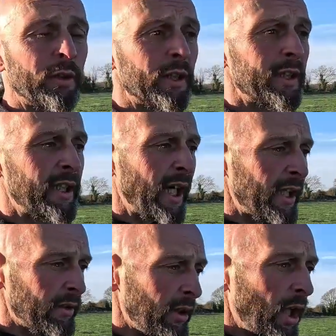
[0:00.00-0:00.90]
an
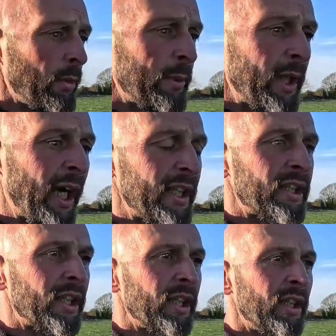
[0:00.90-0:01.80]
indicator of low
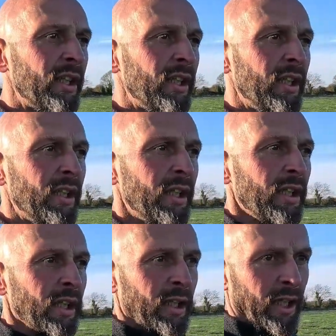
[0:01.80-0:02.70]
pH.
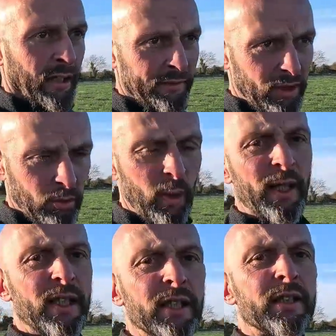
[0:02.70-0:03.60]
And if there's
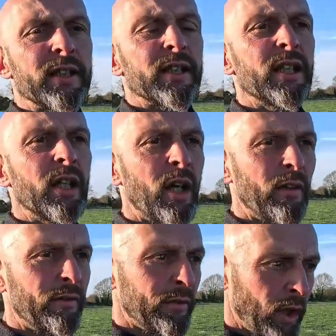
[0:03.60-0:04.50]
one area
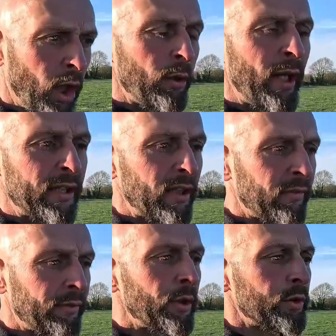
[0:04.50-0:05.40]
of low hanging
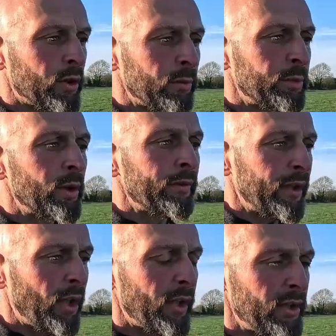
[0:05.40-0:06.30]
fruit to improve
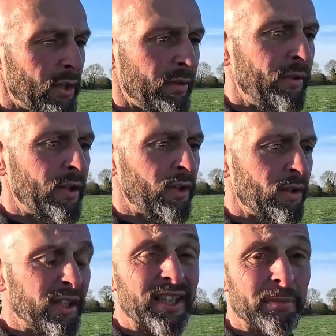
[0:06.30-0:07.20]
our nitrogen
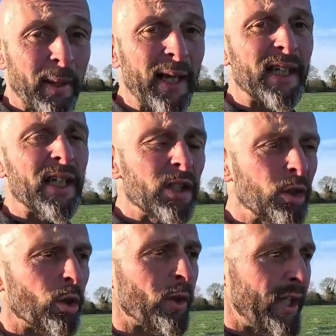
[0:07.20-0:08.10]
efficiency, it's making
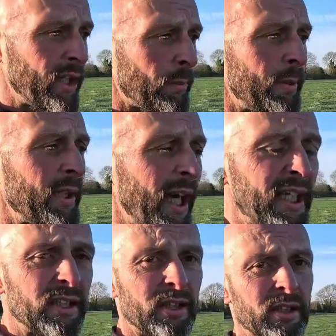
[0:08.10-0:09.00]
sure that your
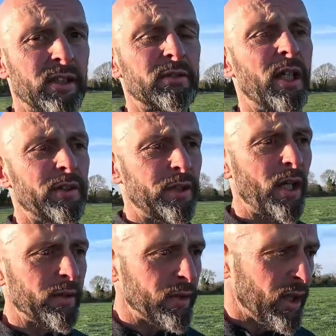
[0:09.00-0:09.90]
pH is in the right
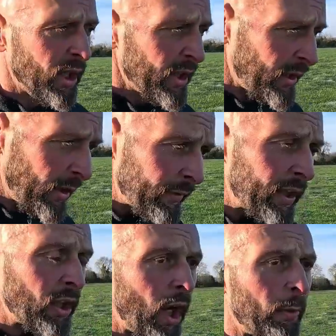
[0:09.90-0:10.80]
zone. Now
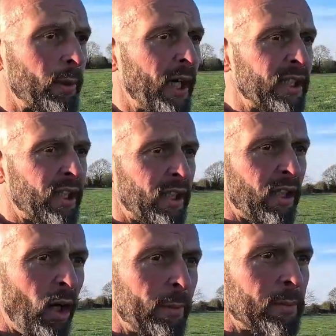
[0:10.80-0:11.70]
everything operates at
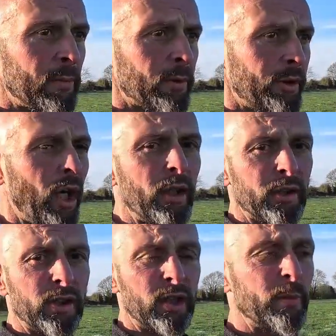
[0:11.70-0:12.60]
an optimal zone
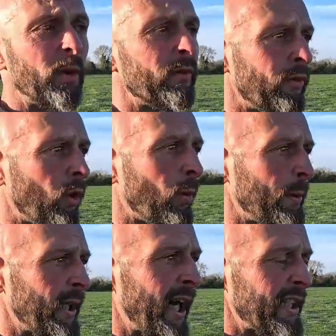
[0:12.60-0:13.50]
of 6.4
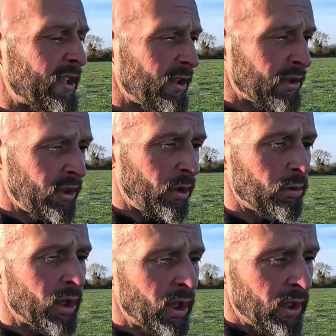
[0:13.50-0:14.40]
pH.
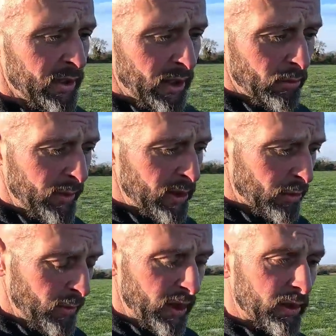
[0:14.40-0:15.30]
So, you know, when you,
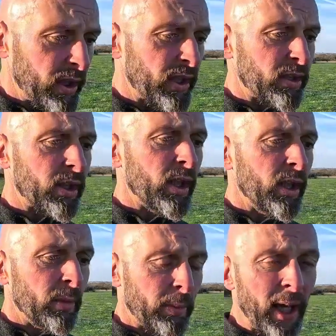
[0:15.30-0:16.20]
when you test
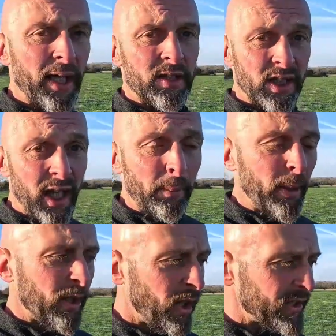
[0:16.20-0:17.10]
plant sap,
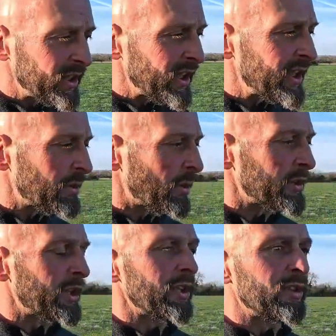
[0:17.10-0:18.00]
ideally you
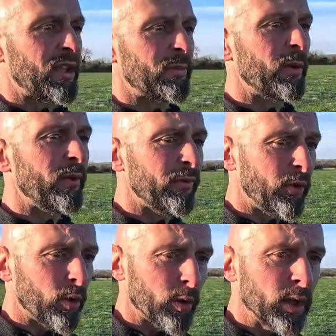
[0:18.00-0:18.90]
want it in
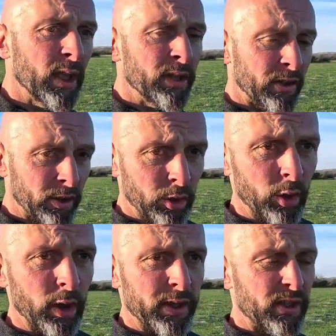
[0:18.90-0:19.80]
6.4, the
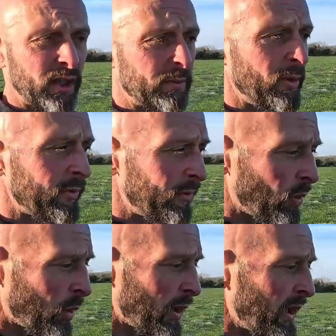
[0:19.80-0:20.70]
soil at 6.4,
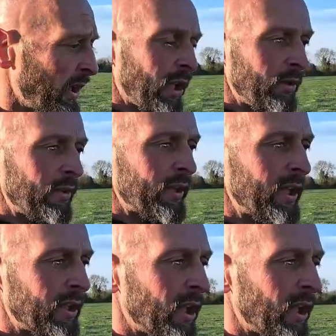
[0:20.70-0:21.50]
you know, everything